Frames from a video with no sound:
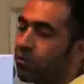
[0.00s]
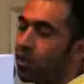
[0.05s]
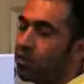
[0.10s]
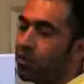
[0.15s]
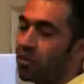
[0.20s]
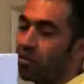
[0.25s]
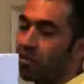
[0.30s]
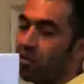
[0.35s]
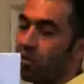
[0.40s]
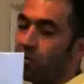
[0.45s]
At
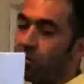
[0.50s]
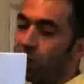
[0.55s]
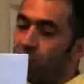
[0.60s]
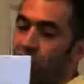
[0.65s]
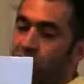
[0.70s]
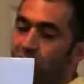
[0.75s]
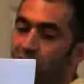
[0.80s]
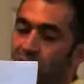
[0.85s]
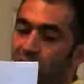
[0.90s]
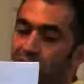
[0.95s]
the
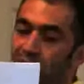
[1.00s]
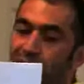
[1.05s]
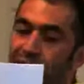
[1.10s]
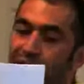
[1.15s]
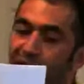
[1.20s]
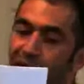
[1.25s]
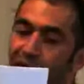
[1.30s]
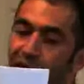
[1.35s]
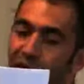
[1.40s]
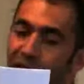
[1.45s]
conclusion, the
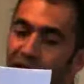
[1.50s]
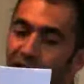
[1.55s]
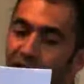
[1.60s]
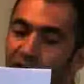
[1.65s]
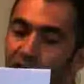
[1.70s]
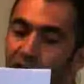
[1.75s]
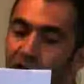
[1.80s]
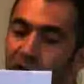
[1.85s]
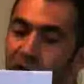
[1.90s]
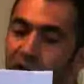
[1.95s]
level of
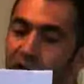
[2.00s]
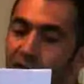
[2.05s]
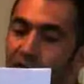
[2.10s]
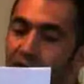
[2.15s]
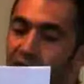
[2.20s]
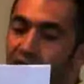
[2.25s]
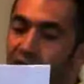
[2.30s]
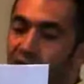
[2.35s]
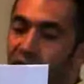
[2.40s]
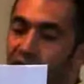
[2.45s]
functioning in the
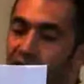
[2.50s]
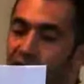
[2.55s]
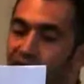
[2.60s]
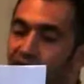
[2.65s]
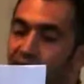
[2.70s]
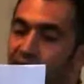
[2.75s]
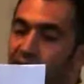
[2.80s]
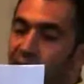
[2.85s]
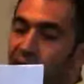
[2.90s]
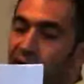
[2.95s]

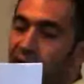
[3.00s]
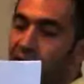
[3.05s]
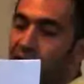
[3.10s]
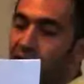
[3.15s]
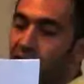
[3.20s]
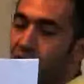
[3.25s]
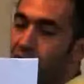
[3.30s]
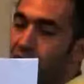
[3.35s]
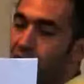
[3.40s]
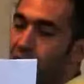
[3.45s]
society
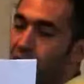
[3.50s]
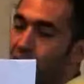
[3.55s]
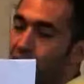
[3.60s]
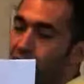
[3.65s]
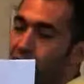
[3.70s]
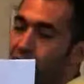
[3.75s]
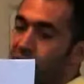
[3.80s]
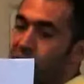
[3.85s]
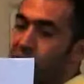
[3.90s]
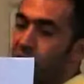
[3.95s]
leads to
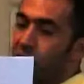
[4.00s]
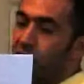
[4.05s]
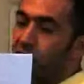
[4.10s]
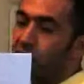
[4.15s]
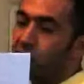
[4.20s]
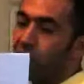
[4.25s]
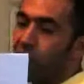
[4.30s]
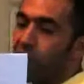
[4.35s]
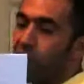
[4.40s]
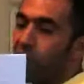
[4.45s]
cooperating
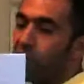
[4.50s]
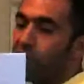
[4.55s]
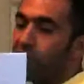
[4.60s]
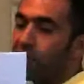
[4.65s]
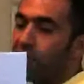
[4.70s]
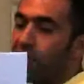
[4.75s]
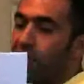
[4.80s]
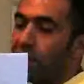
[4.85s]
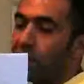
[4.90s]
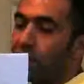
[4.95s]
into a low
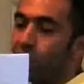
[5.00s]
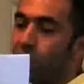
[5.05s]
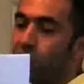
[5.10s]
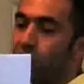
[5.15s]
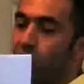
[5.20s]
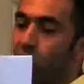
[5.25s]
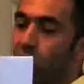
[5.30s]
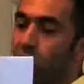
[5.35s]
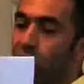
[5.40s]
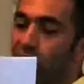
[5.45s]

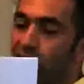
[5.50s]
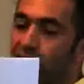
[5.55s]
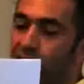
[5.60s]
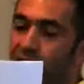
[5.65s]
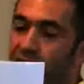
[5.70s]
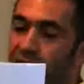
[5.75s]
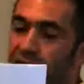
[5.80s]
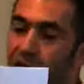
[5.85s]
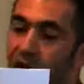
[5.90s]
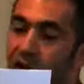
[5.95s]
intelligence common
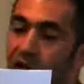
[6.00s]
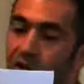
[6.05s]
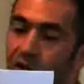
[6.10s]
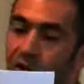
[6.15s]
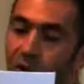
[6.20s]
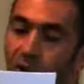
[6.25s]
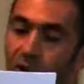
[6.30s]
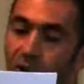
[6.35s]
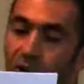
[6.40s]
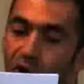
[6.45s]
fund,
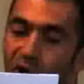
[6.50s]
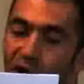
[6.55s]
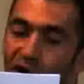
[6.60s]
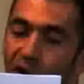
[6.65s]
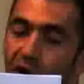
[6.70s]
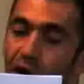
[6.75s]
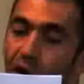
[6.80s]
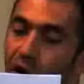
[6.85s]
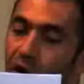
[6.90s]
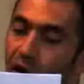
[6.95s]
to
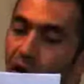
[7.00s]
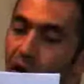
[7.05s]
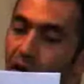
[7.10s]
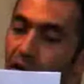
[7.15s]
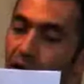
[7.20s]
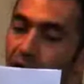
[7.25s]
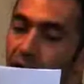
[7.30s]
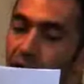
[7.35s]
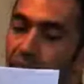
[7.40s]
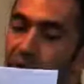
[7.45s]
owning
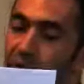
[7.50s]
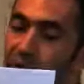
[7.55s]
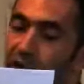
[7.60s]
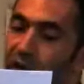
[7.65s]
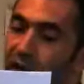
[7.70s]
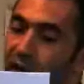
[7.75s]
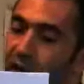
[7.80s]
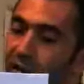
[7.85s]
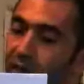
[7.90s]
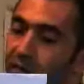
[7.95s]
all,
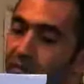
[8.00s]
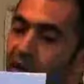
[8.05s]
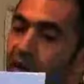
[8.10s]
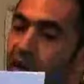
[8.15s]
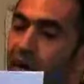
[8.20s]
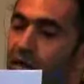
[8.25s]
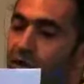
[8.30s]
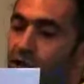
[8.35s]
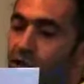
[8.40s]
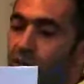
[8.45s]
maybe
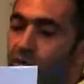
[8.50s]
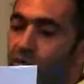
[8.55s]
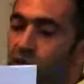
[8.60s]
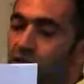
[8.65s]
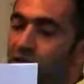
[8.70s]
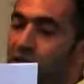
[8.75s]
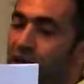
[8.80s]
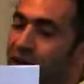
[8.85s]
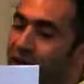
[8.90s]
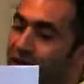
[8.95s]
Arab,
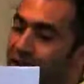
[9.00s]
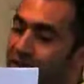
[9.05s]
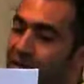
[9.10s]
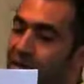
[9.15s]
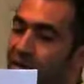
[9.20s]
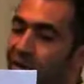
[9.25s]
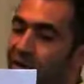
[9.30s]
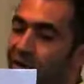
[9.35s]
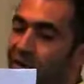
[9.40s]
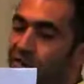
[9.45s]
Egyptian and
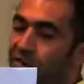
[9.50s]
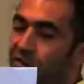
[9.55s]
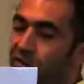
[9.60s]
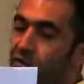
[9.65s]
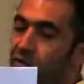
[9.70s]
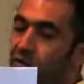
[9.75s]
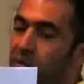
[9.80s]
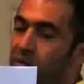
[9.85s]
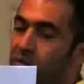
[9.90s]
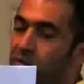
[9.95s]
Italian
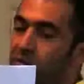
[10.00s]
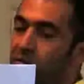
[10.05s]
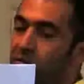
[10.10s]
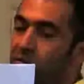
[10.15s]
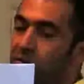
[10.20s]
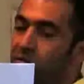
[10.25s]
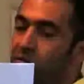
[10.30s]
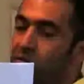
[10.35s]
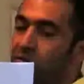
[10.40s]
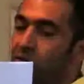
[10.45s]
food.
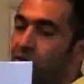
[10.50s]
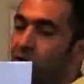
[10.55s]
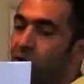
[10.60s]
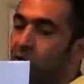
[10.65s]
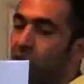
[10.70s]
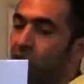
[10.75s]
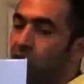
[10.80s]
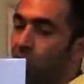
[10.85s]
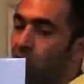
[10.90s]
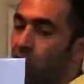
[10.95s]

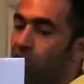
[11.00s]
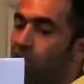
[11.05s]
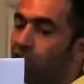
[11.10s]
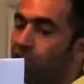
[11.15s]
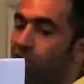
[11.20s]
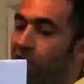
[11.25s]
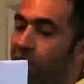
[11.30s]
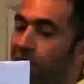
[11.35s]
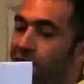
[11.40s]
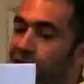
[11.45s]
Clock the
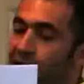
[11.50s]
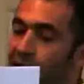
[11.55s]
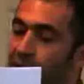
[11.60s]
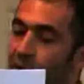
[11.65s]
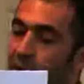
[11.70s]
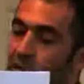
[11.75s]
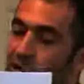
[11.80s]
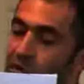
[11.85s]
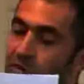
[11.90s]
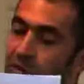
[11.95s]
family at
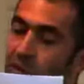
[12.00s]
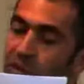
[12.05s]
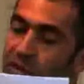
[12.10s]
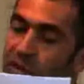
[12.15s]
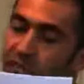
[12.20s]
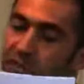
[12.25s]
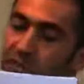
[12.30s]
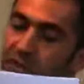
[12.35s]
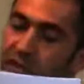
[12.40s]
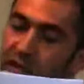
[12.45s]

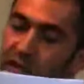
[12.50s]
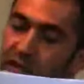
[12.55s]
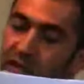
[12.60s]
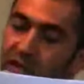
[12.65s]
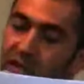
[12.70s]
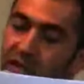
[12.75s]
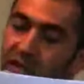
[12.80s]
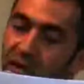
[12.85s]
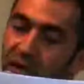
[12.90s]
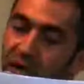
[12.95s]
post-mortem
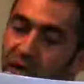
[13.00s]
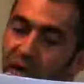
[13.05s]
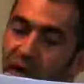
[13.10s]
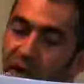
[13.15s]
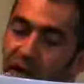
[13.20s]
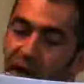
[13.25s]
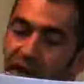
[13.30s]
6.